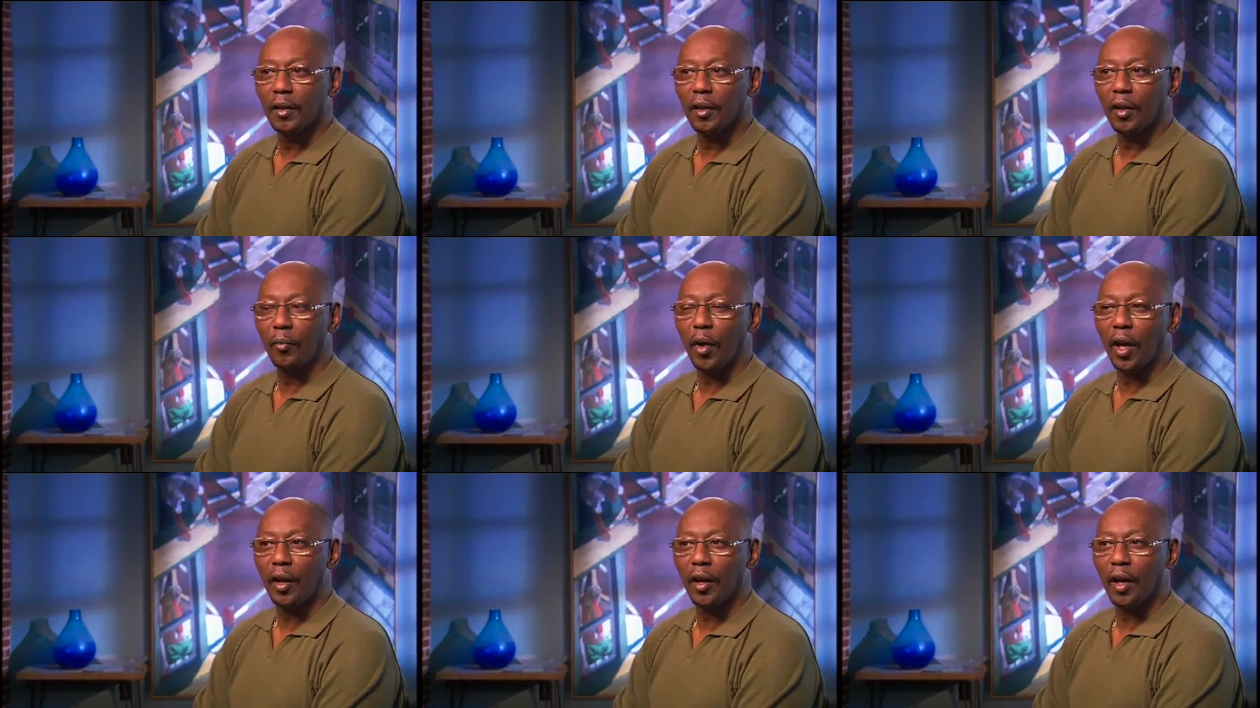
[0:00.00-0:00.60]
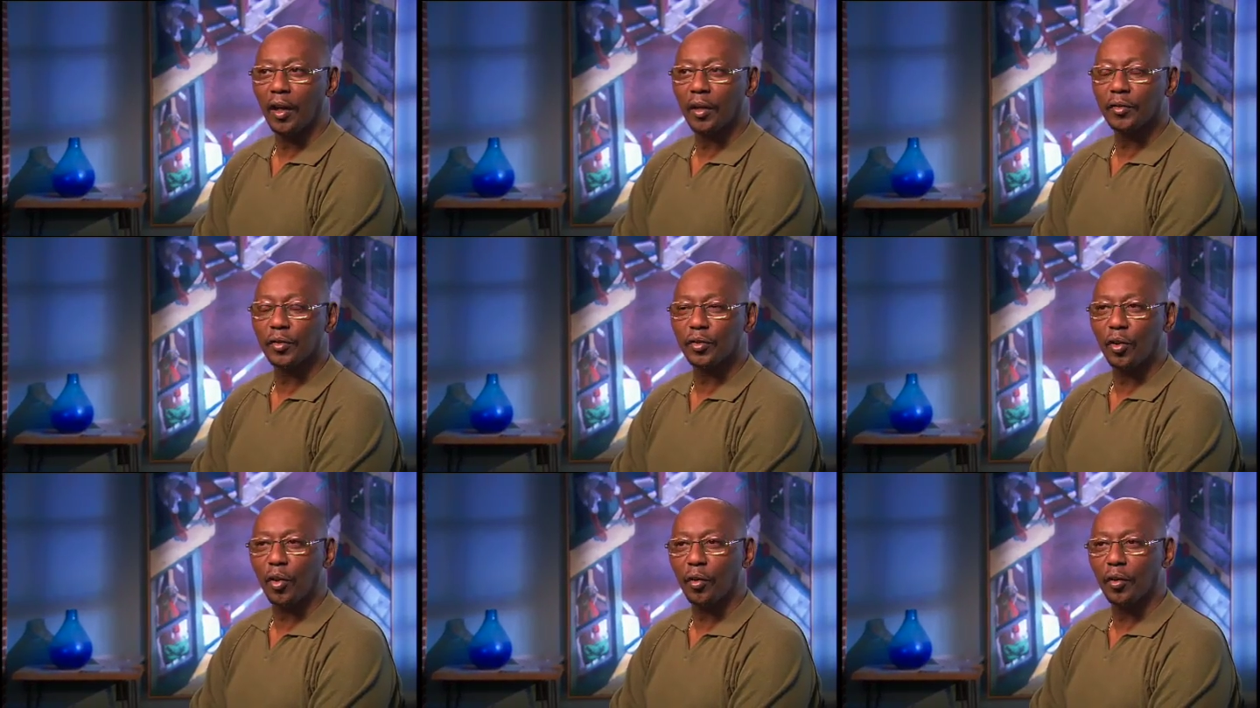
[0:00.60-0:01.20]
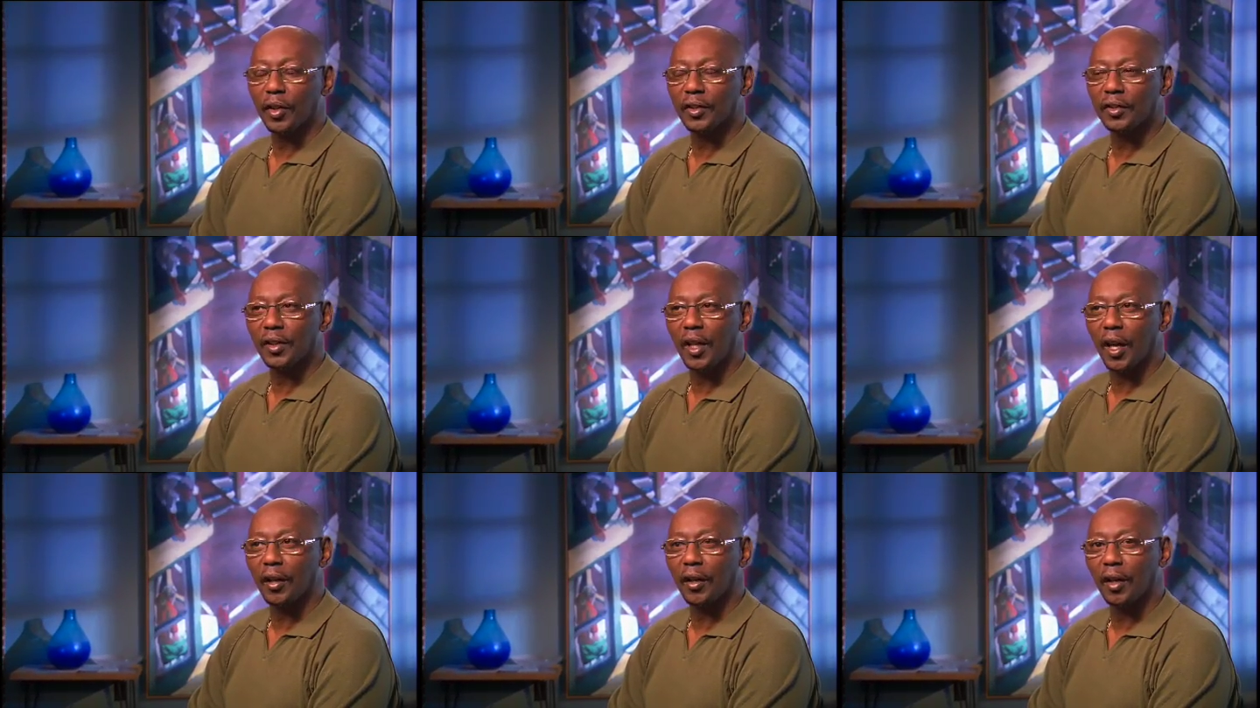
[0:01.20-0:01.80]
You know, my story is
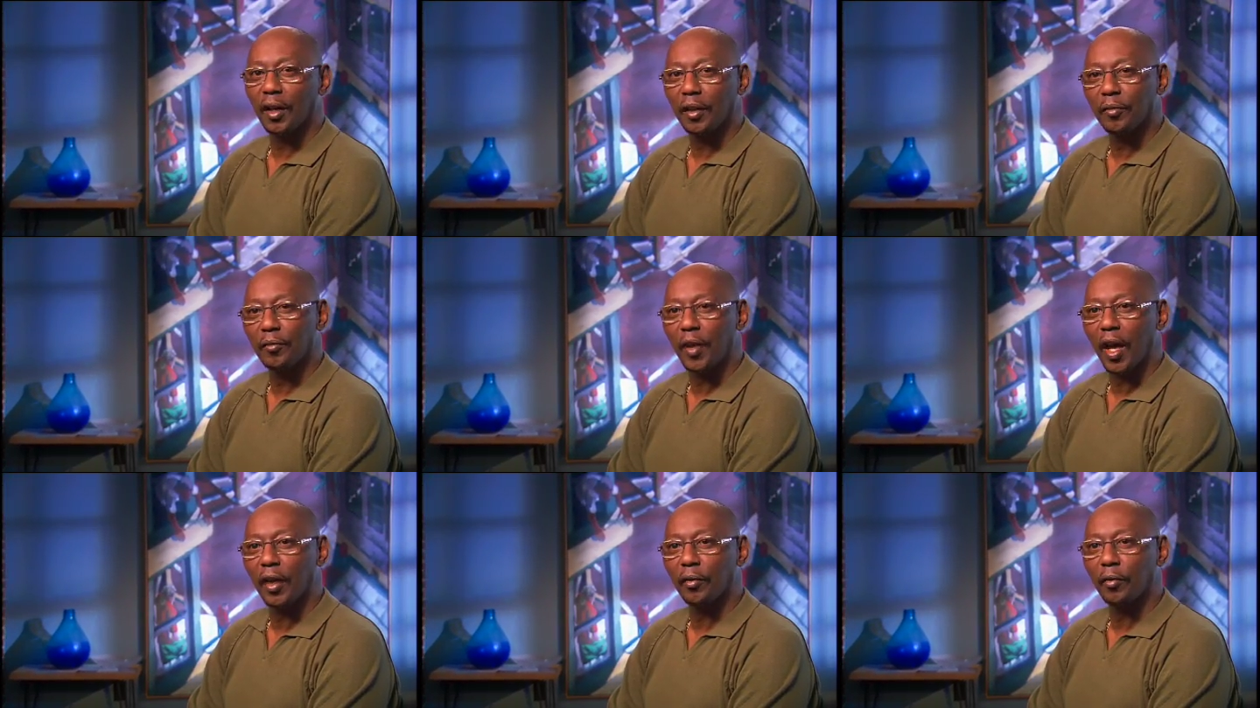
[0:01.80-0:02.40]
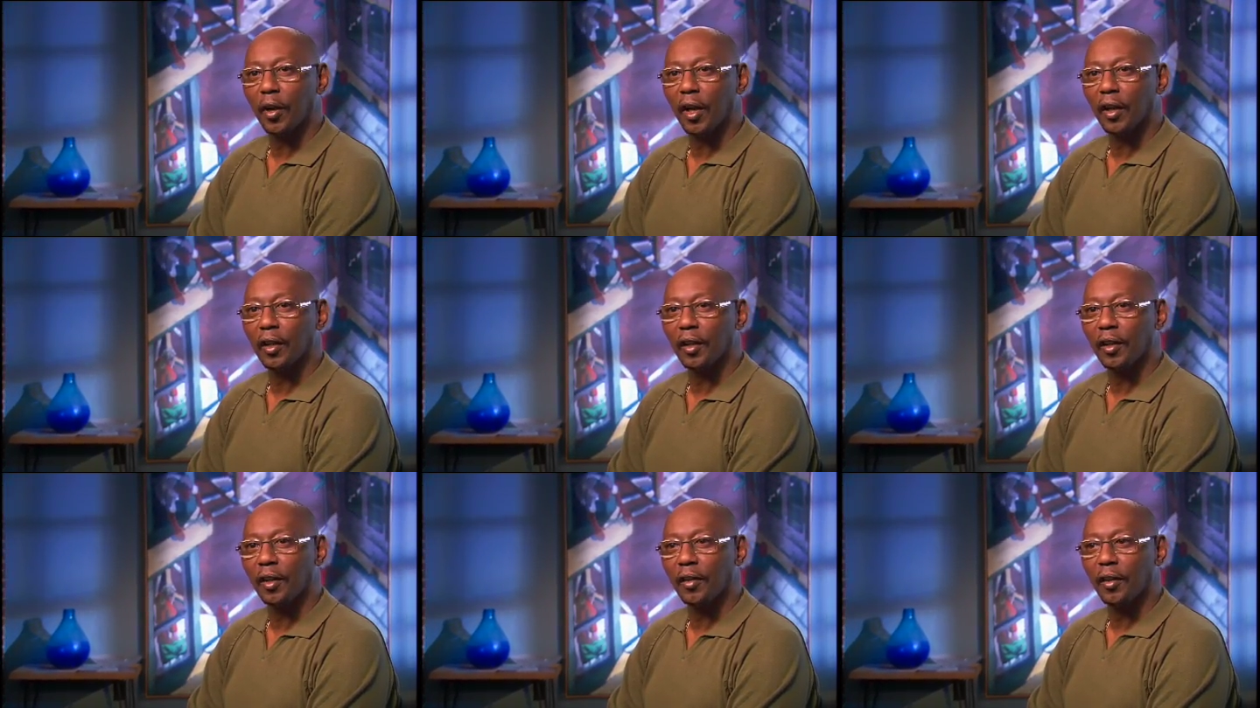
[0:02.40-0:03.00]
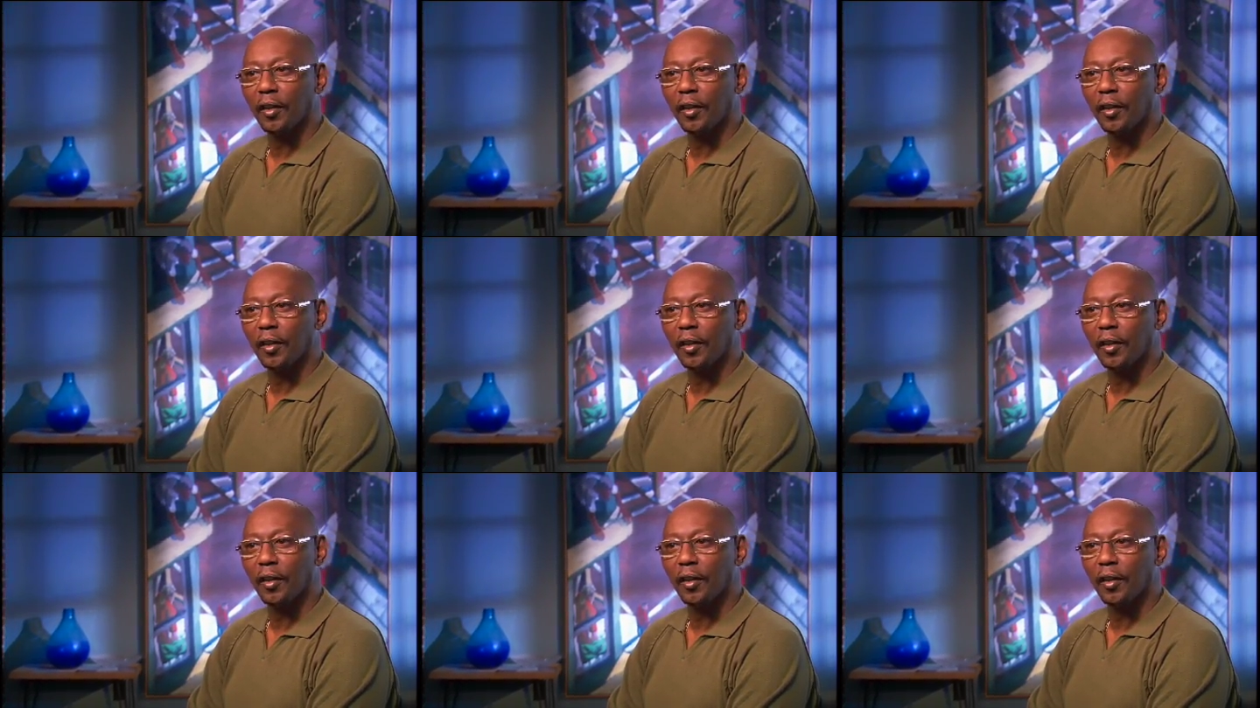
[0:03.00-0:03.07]
not that irregular